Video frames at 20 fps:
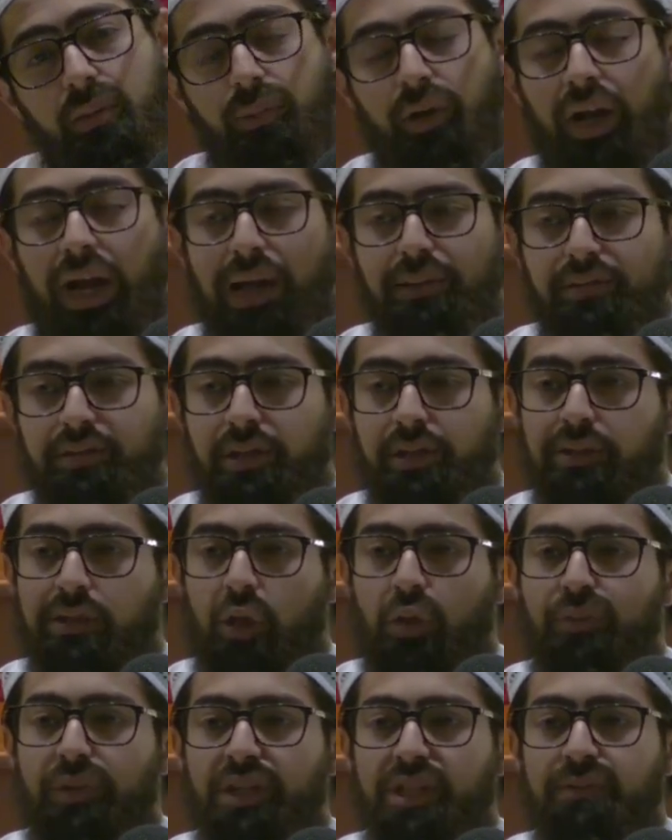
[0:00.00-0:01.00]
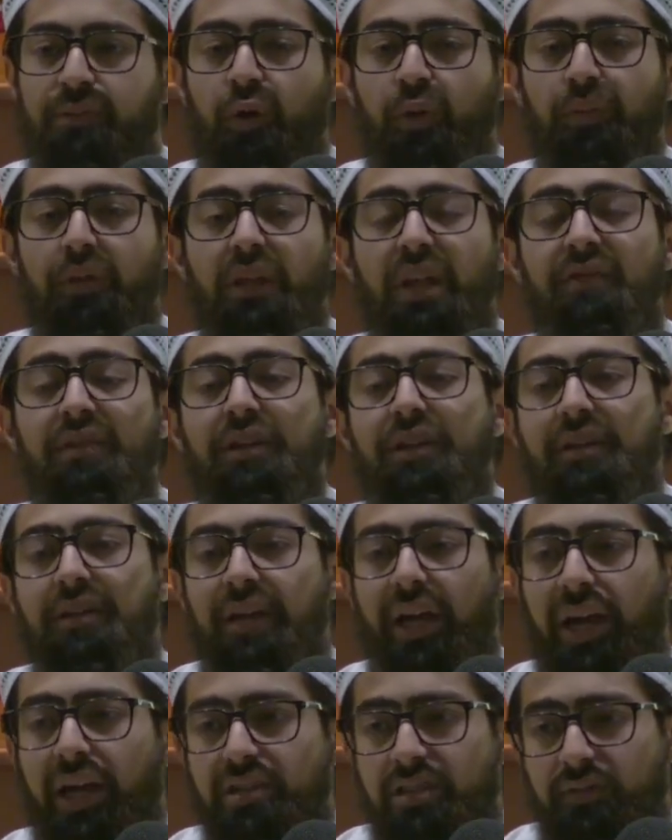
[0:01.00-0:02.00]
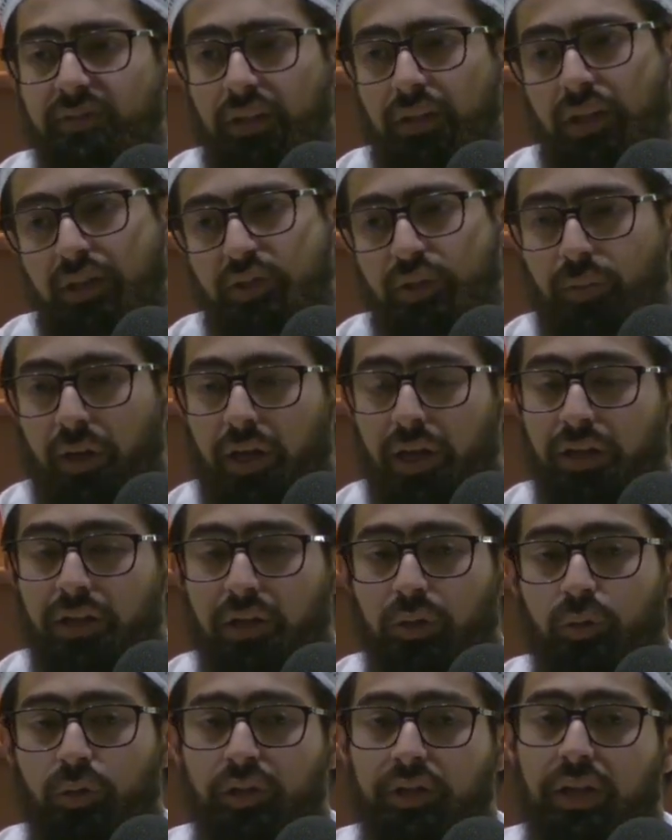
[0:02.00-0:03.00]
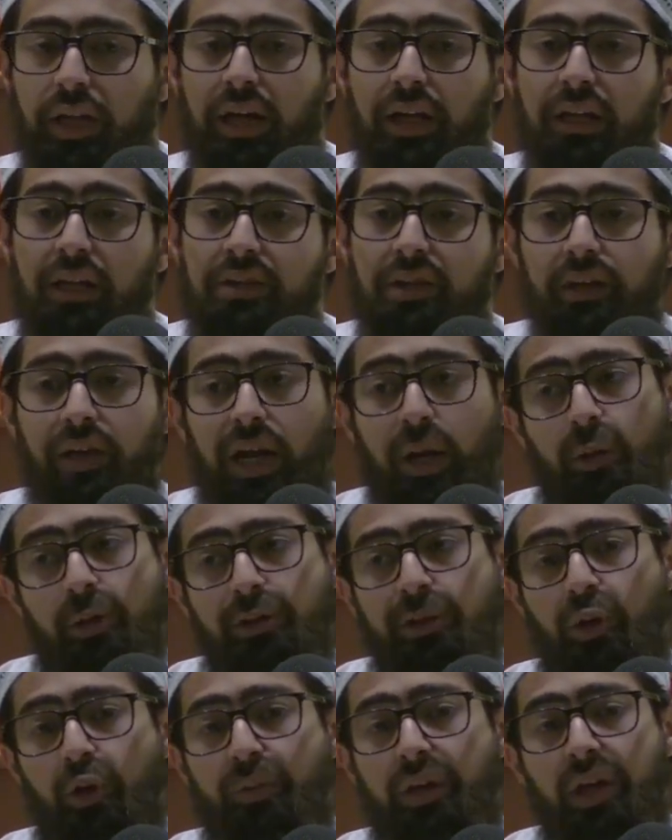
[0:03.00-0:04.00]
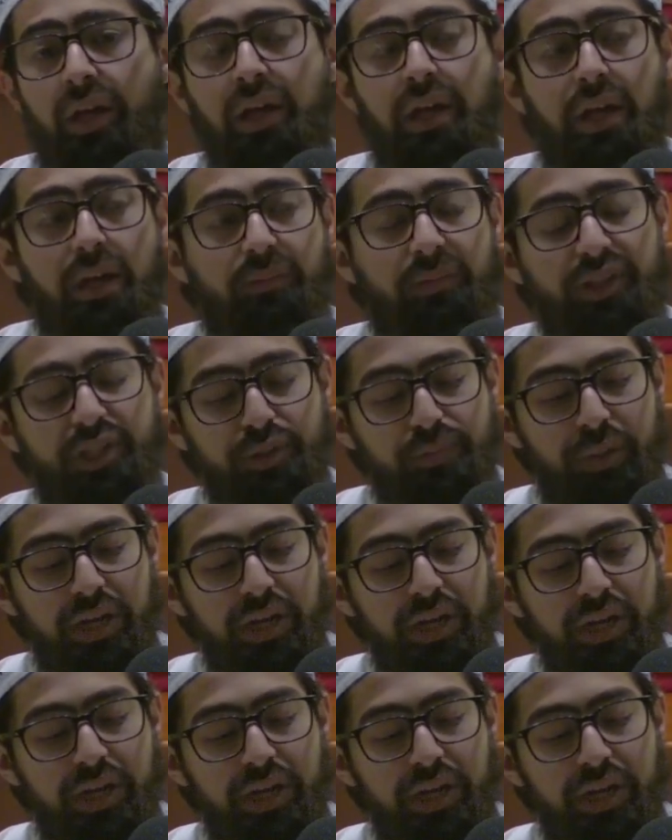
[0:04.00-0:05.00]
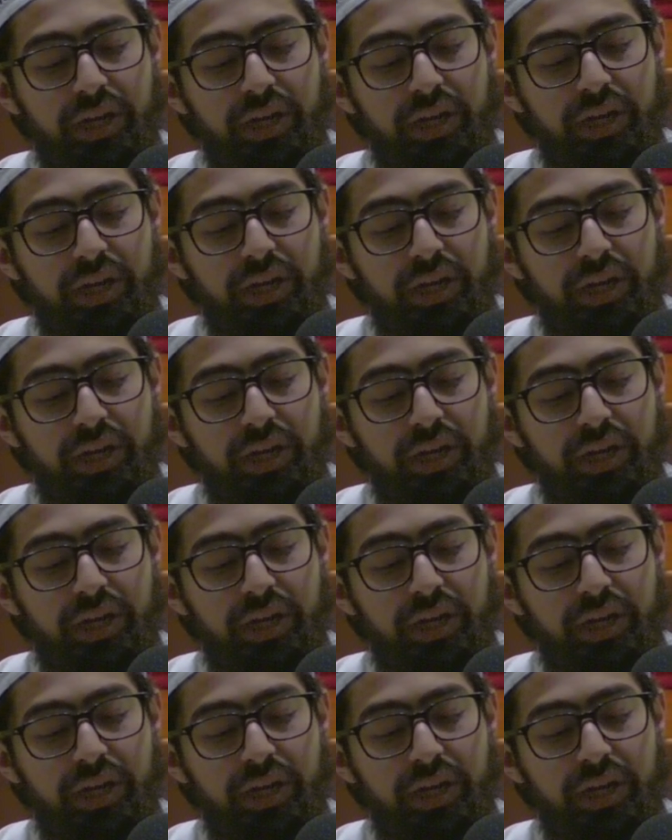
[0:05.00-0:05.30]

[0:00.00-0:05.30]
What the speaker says: Perhaps their tawbah is more beloved in the eyes of Allah subhanahu wa ta'ala than our tawbah. Despite this, if a